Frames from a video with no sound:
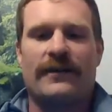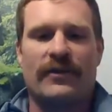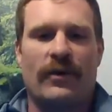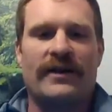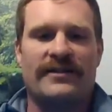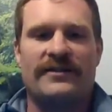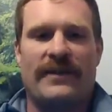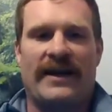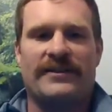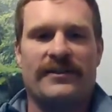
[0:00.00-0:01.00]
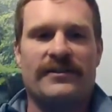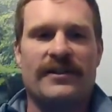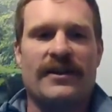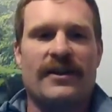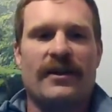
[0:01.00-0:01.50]
They're going to come to watch these
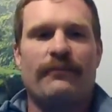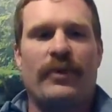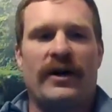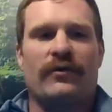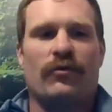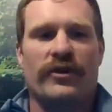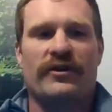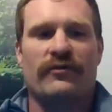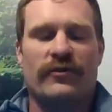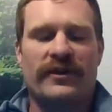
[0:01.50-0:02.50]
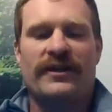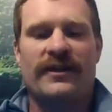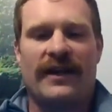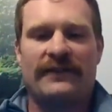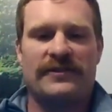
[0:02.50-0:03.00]
matches. But where you're really
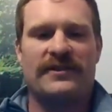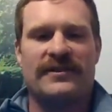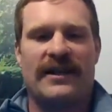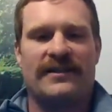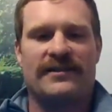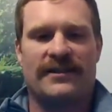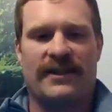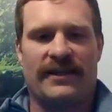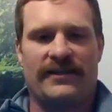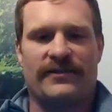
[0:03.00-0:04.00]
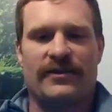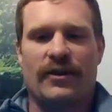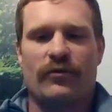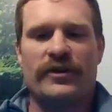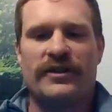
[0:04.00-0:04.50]
going to have success is
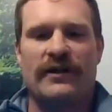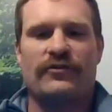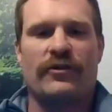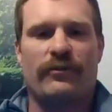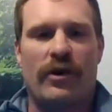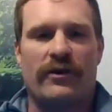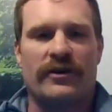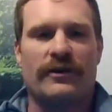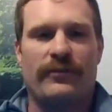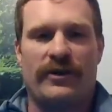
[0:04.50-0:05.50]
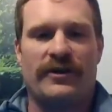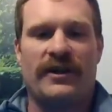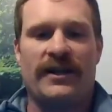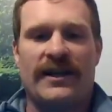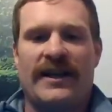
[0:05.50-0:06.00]
reaching out to the broader
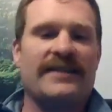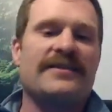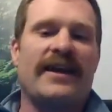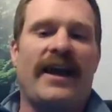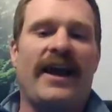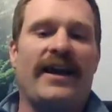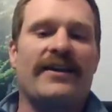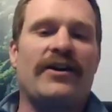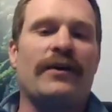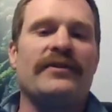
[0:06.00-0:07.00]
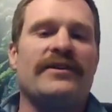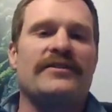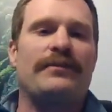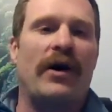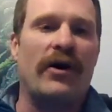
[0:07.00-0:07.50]
community and saying, "Hey, come to
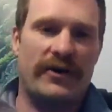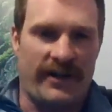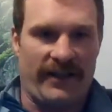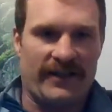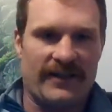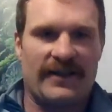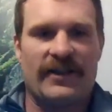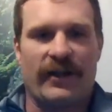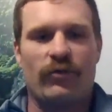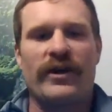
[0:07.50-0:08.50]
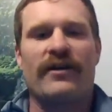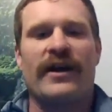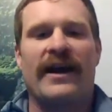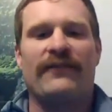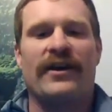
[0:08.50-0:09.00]
this party. Like, we are
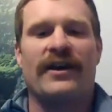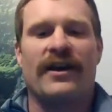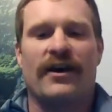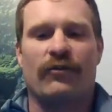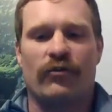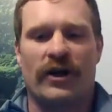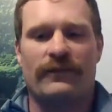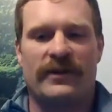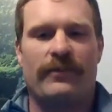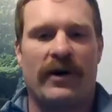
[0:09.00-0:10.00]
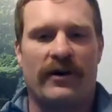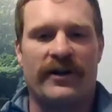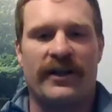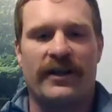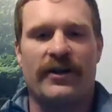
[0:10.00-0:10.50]
having a rugby
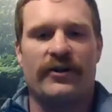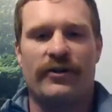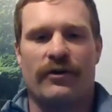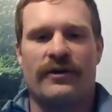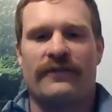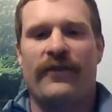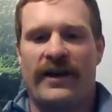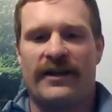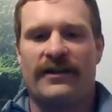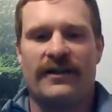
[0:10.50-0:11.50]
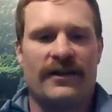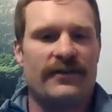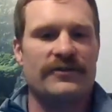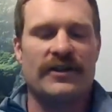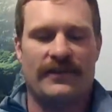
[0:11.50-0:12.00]
party. You're all invited.
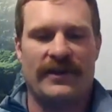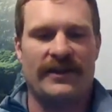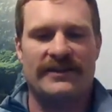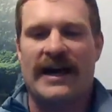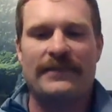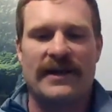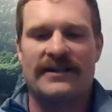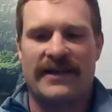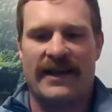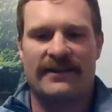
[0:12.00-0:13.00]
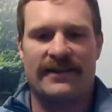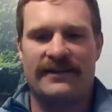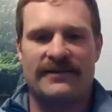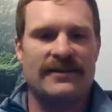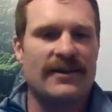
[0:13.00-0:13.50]
There's going to be top-notch
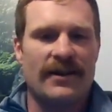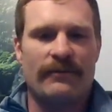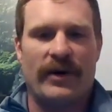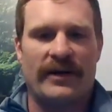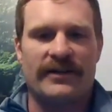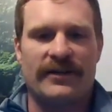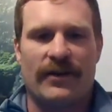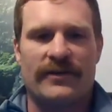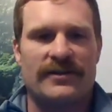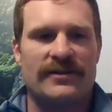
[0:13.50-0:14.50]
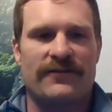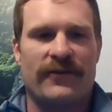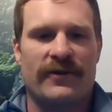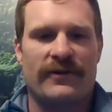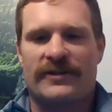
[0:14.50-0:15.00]
athletes, but this is
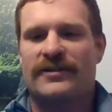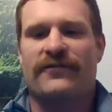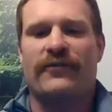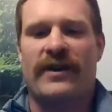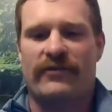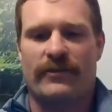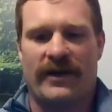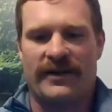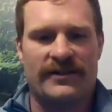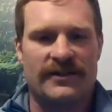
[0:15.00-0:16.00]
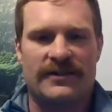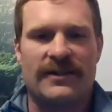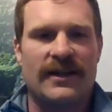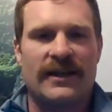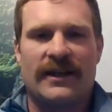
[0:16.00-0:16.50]
for everybody. Just
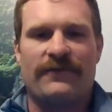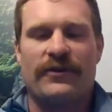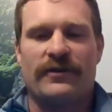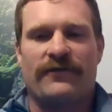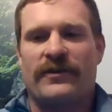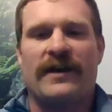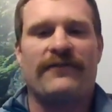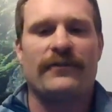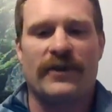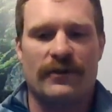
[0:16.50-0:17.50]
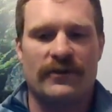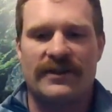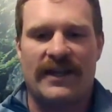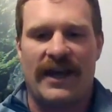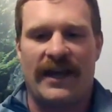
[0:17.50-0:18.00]
if you're not familiar with
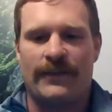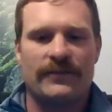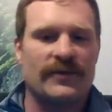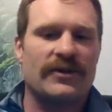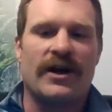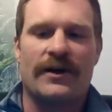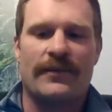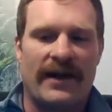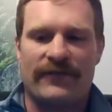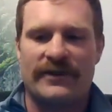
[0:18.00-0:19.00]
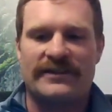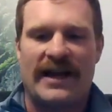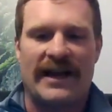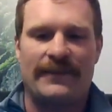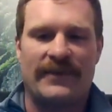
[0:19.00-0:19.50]
the game, come have a good
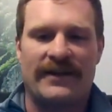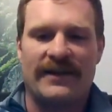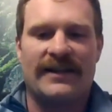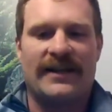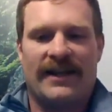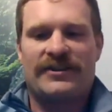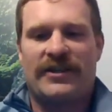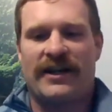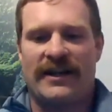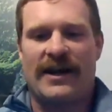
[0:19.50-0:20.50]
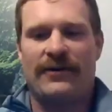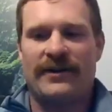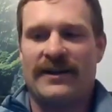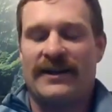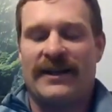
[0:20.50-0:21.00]
time and check it
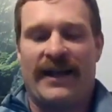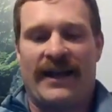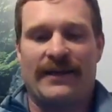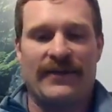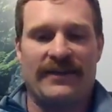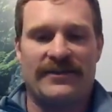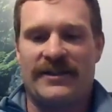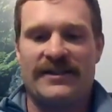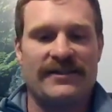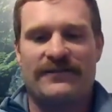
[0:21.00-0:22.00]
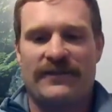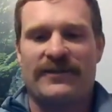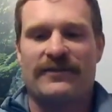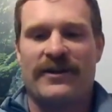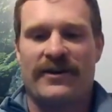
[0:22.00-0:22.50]
out." And I mean, geez,
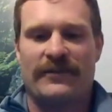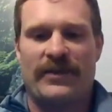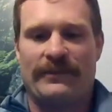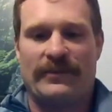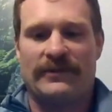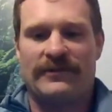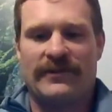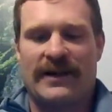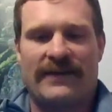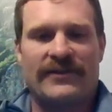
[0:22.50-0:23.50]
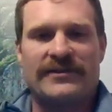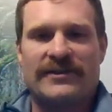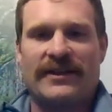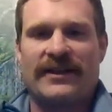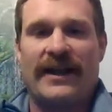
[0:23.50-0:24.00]
5,300 people,
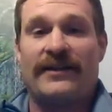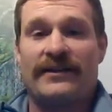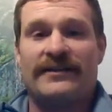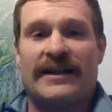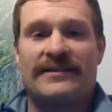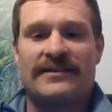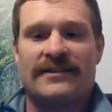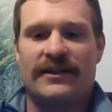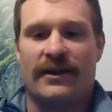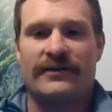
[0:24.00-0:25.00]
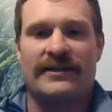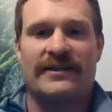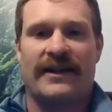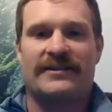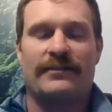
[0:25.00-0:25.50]
obviously, and that's
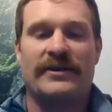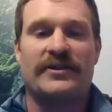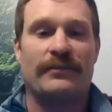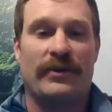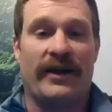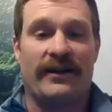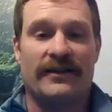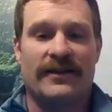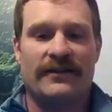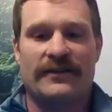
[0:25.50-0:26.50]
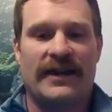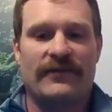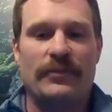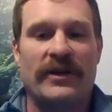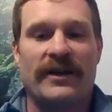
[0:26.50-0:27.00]
an exhibition play. They're not
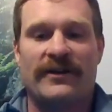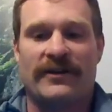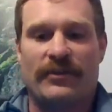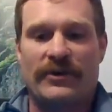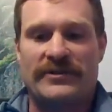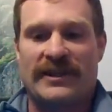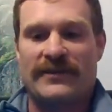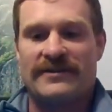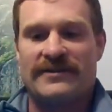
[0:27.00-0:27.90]
even playing another pro team.